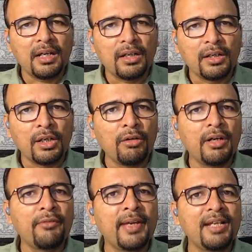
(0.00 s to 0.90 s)
Now a
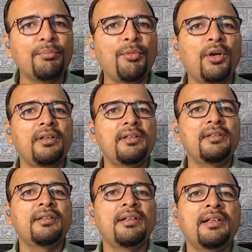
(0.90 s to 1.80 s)
very important
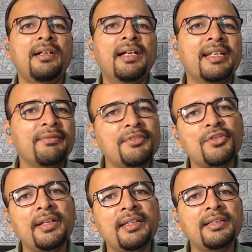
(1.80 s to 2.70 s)
uh,
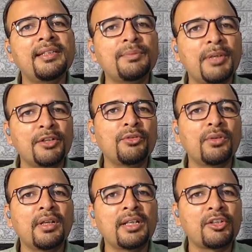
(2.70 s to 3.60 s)
revision in this
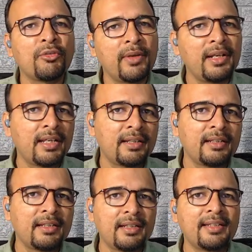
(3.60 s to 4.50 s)
particular Q&A
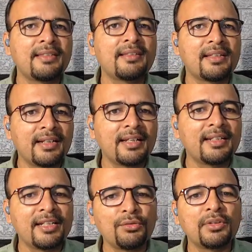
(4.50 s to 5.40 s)
is
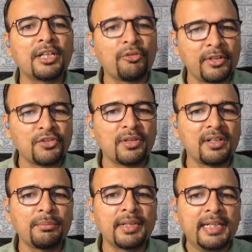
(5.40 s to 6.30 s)
related to the question
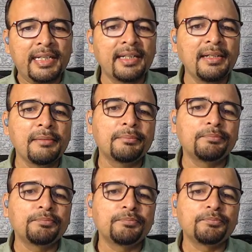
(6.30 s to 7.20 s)
number 10
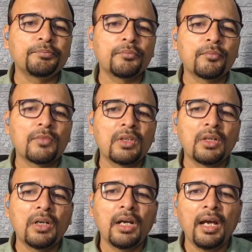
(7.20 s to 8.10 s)

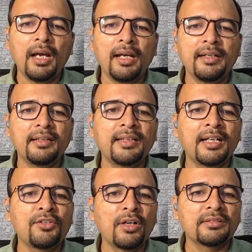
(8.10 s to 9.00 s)
and that
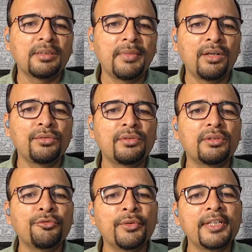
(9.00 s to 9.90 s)
talks about
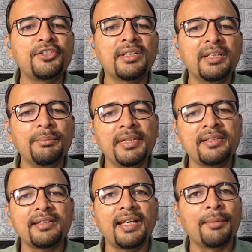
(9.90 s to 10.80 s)
which
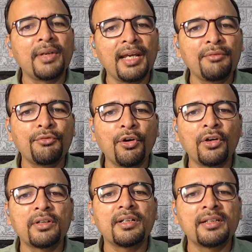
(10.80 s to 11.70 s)
limits apply
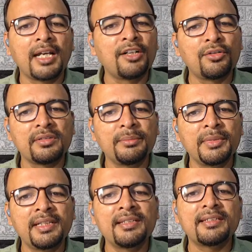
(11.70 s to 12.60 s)
for
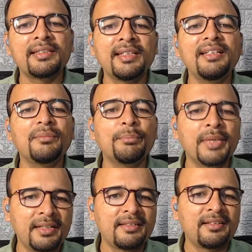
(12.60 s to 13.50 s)
nitrosamines in
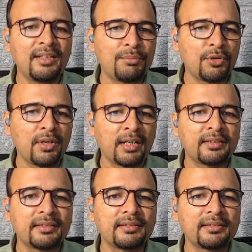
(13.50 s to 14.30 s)
medicinal product.